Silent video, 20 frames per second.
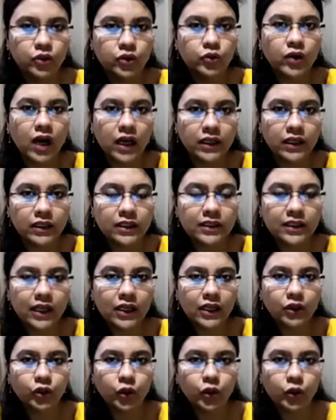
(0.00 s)
To
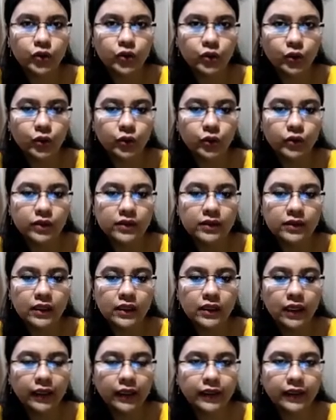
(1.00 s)
understand those rules,